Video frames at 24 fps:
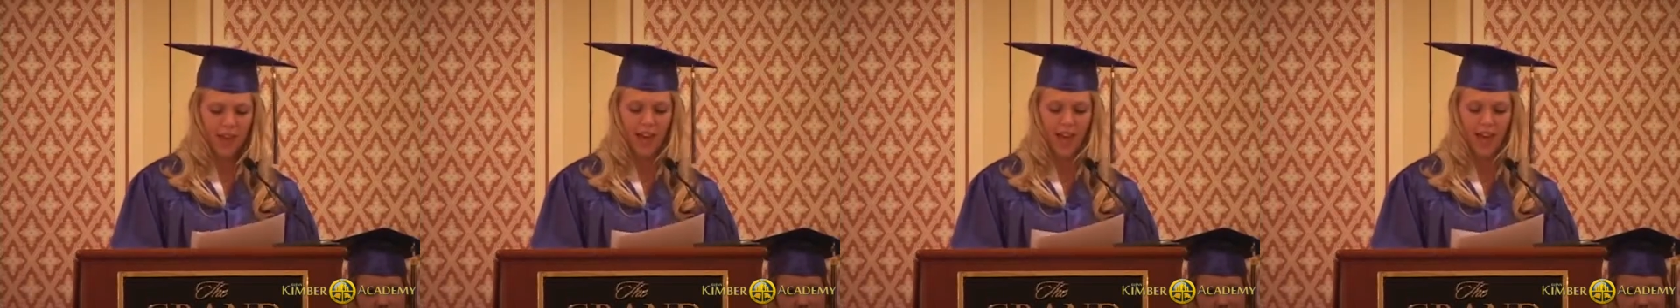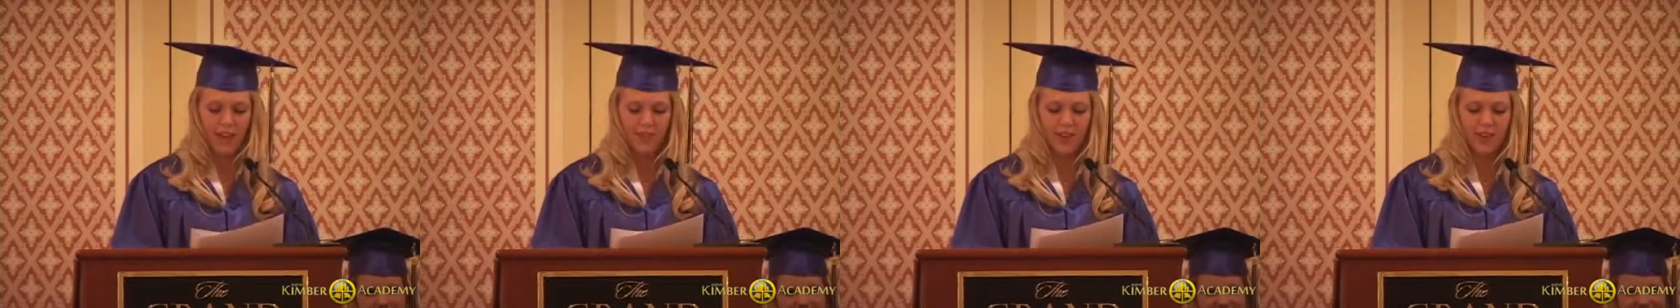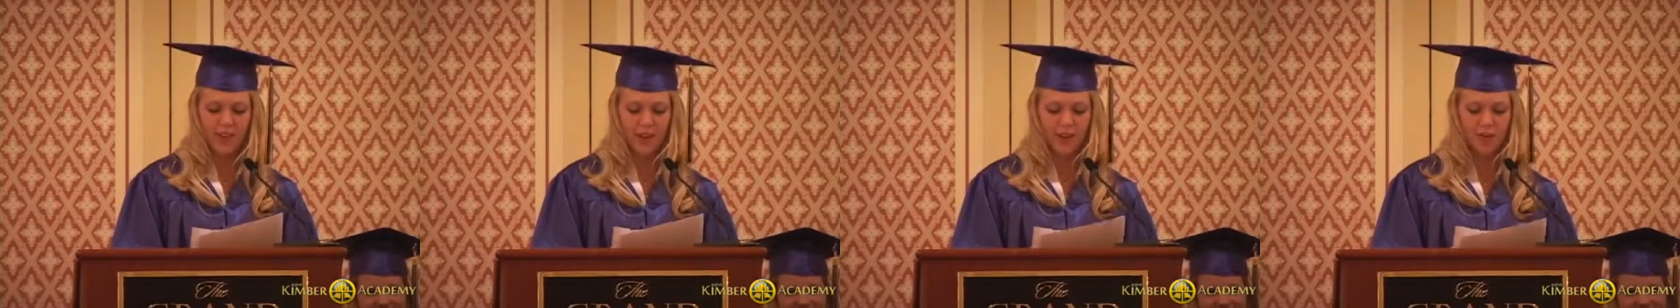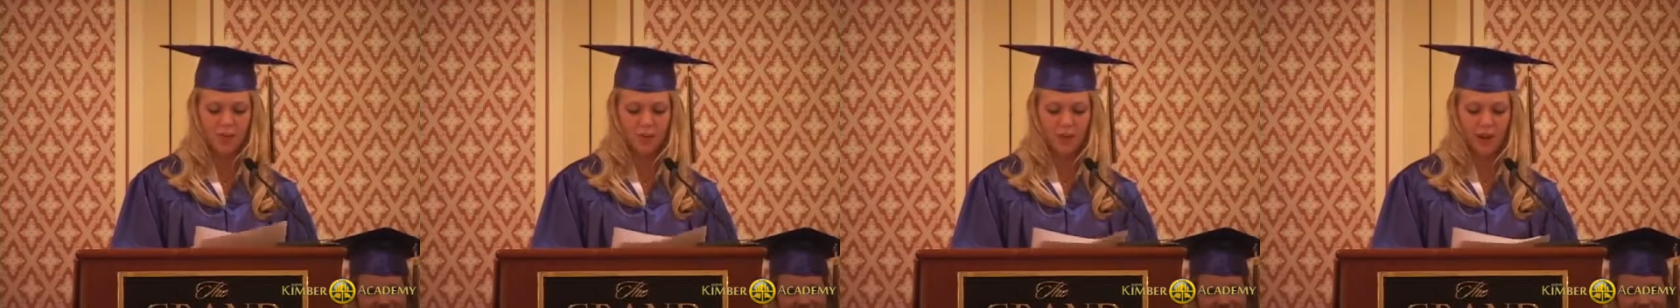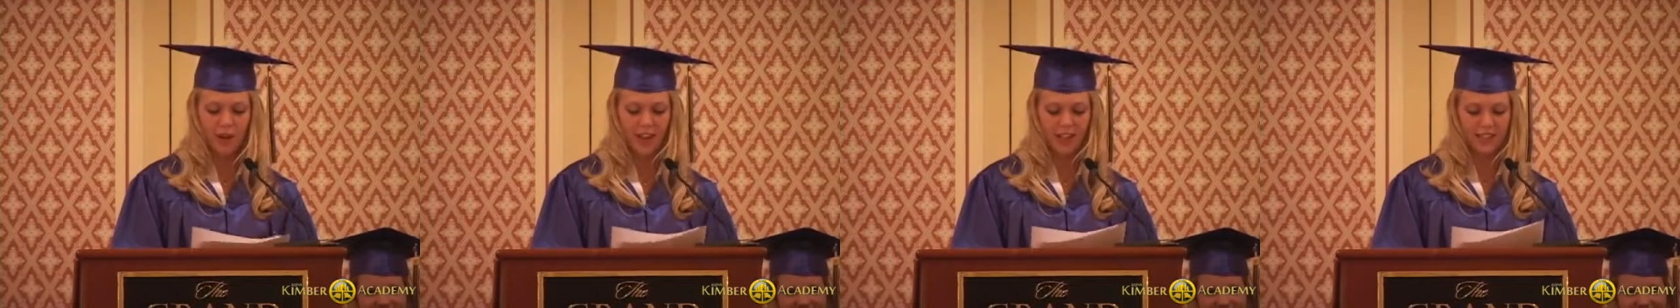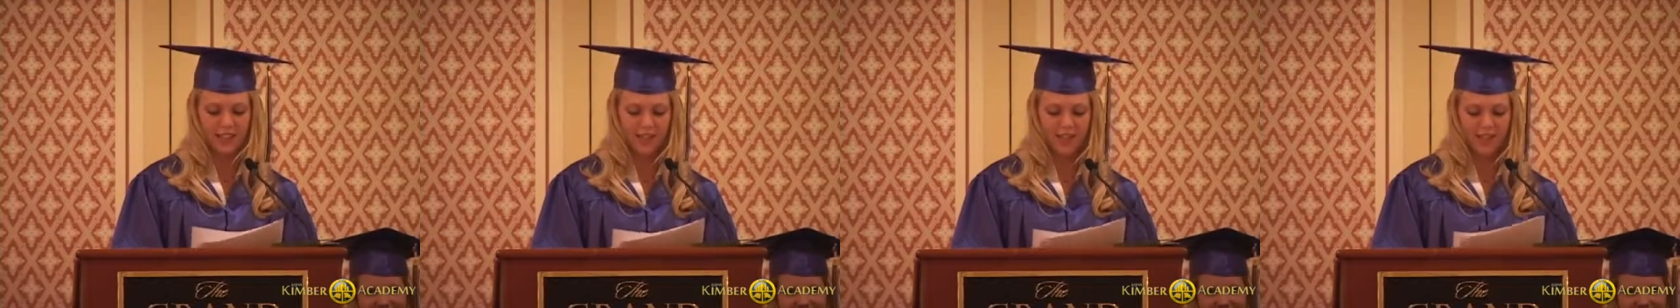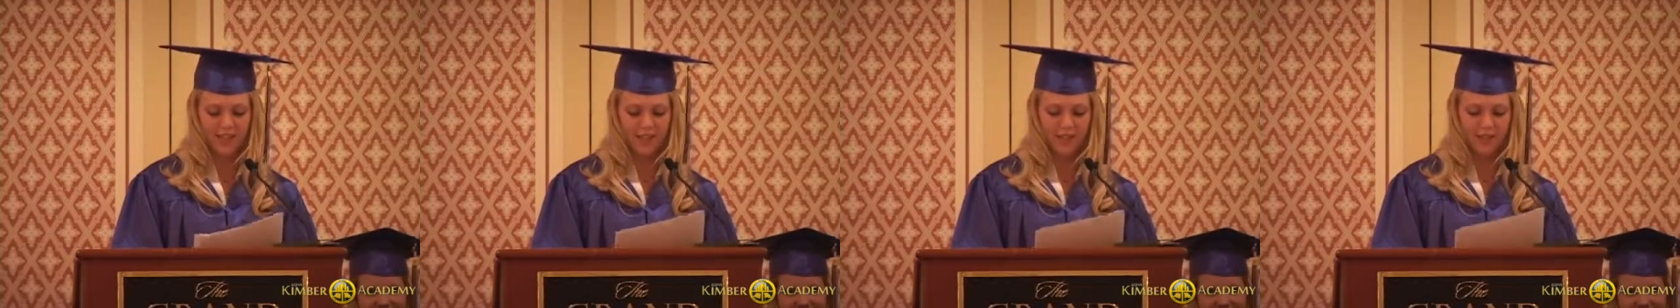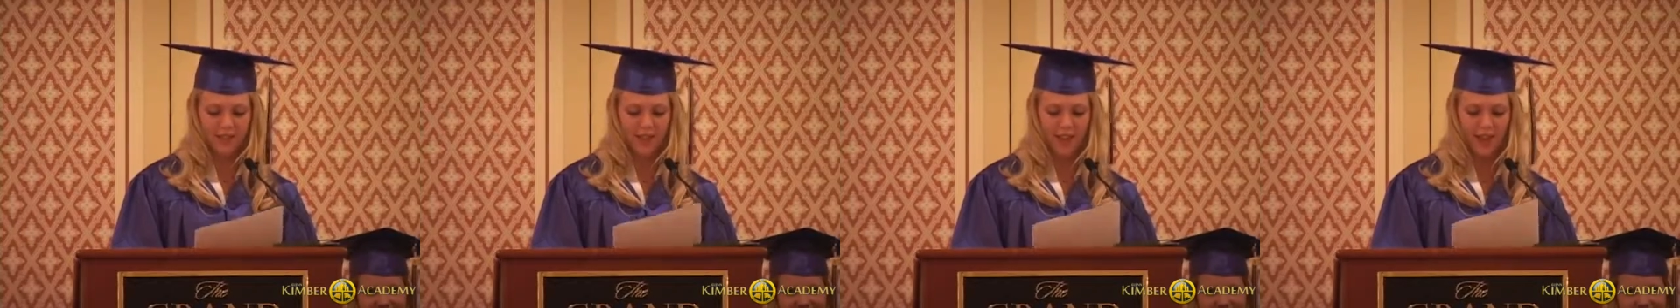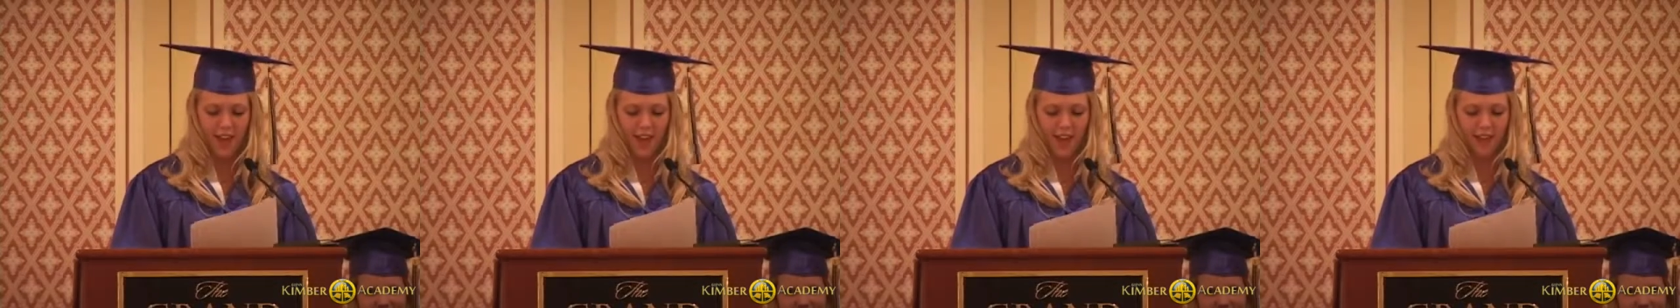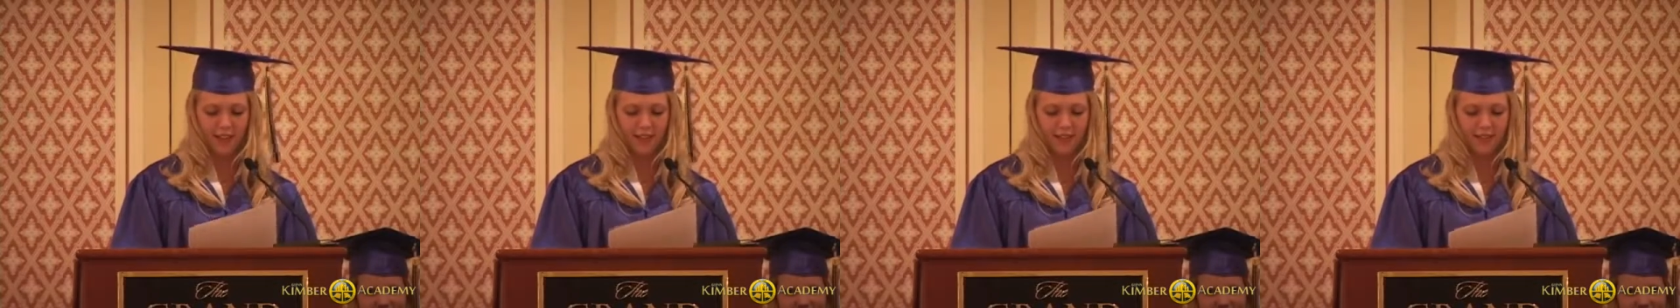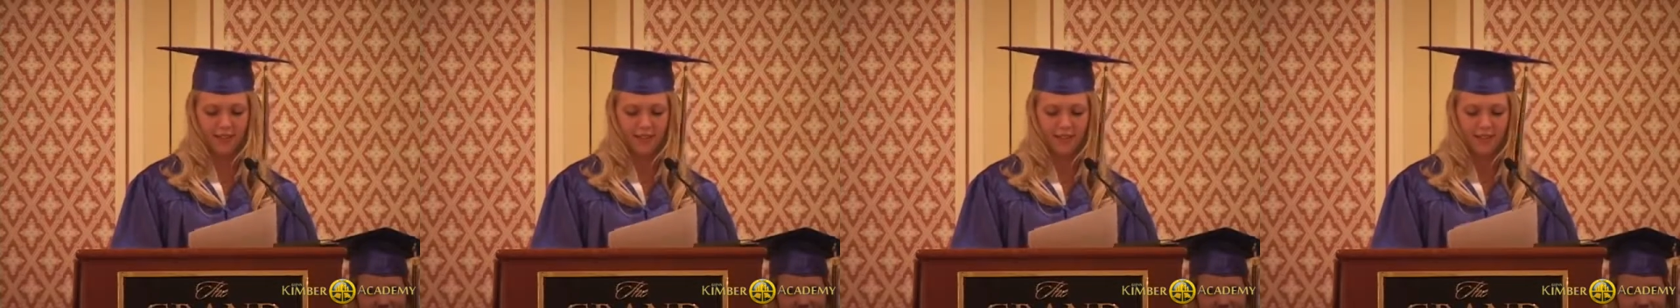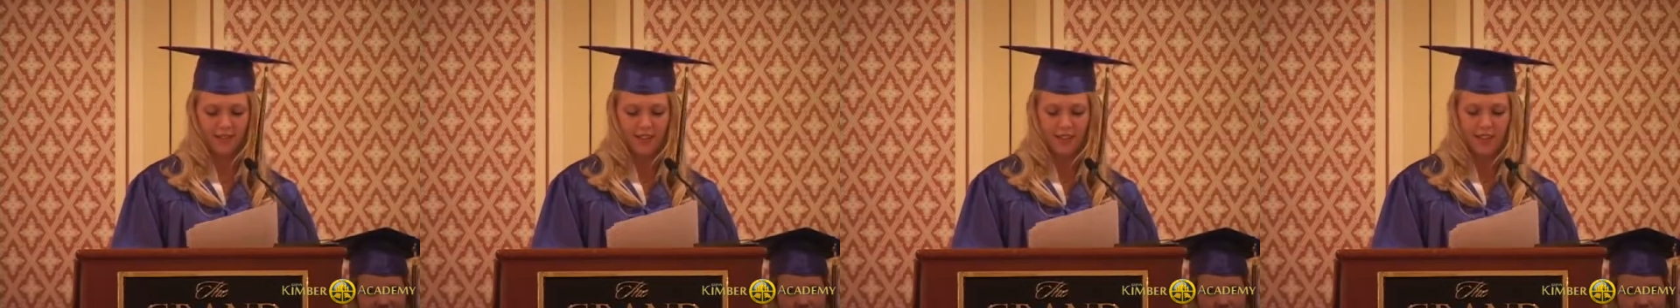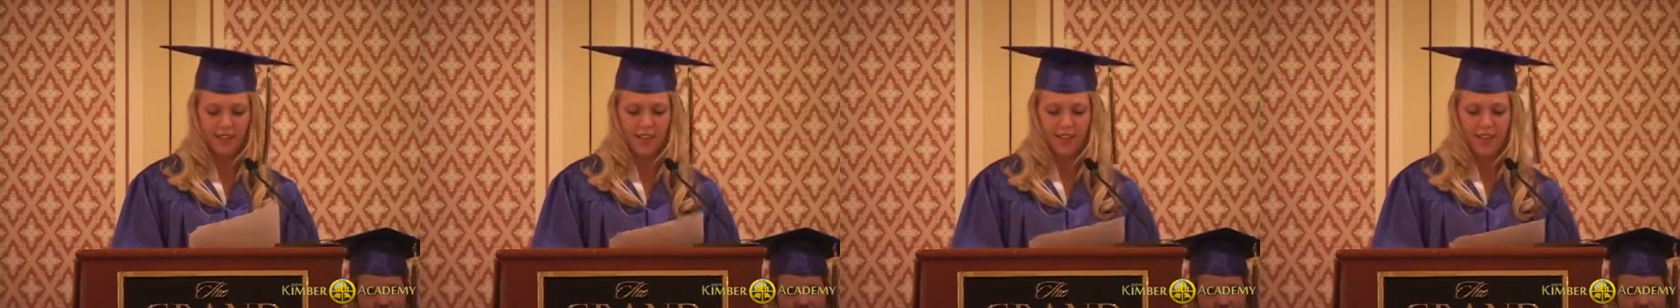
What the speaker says: having hymn practice in the van,